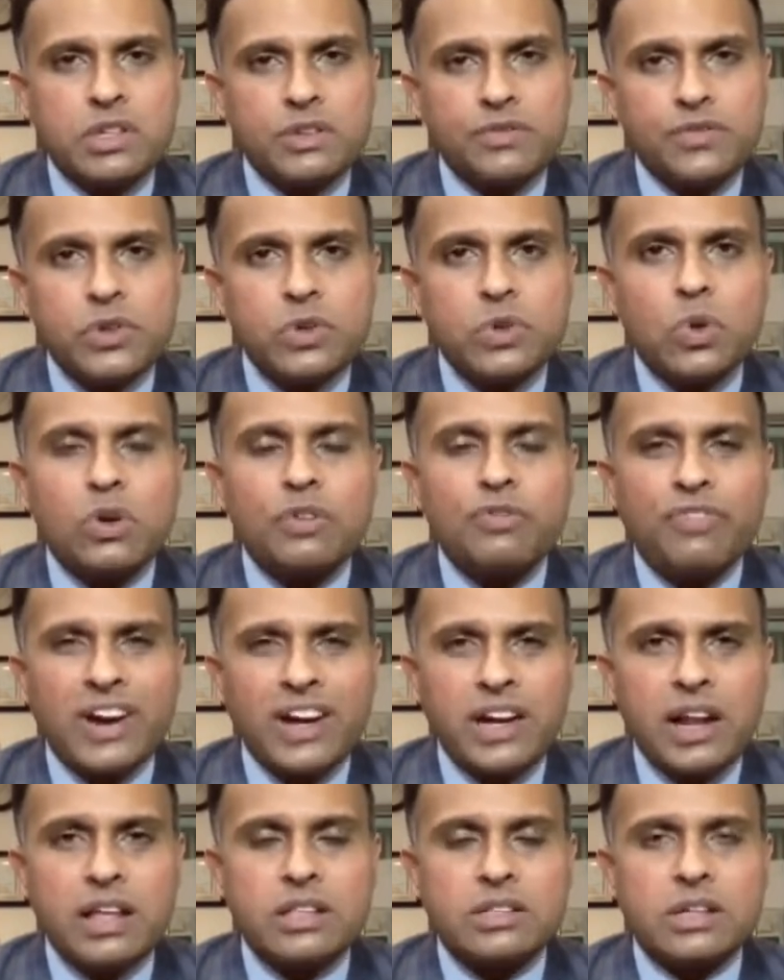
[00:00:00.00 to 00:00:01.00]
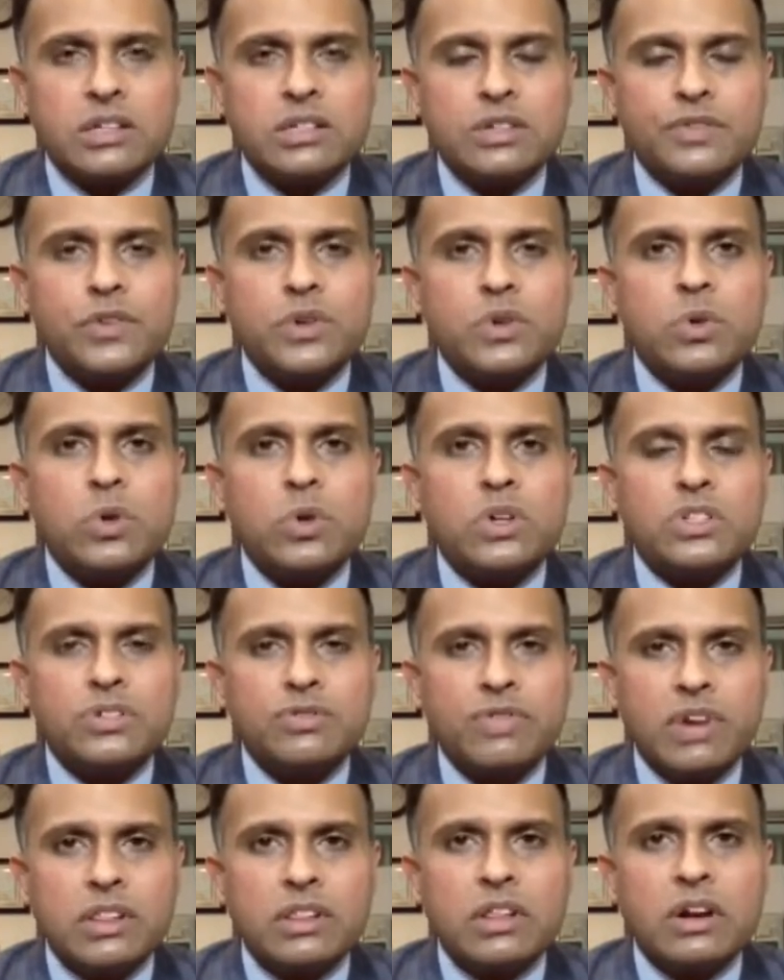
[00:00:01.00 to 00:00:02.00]
if you don't finance us, if you don't
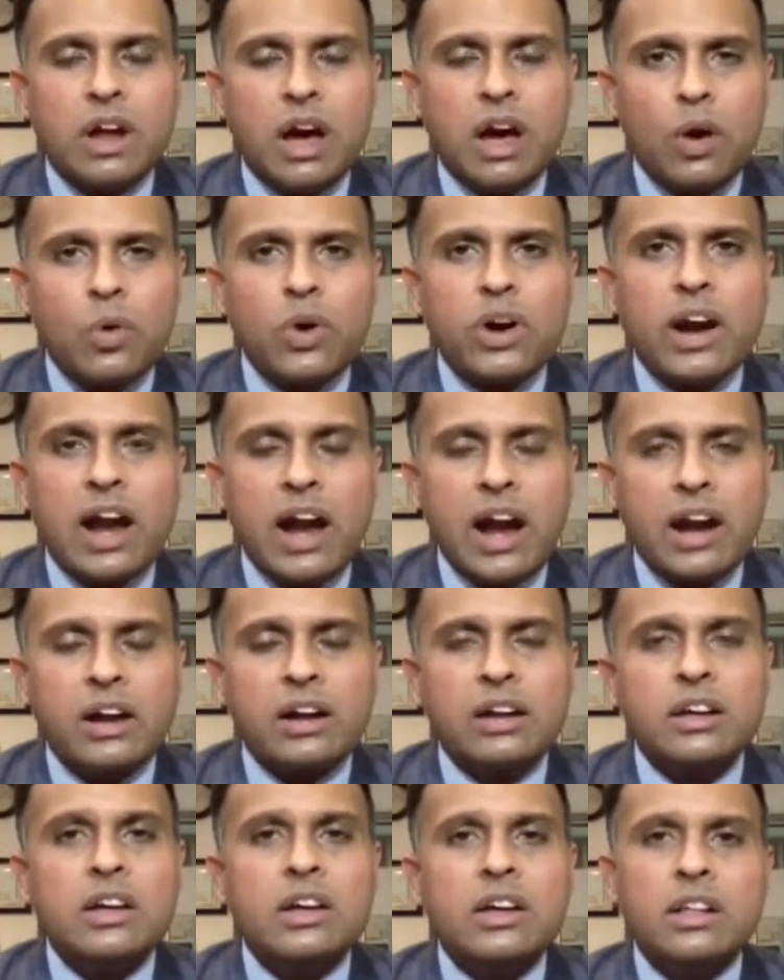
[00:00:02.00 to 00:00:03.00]
strengthen our hand,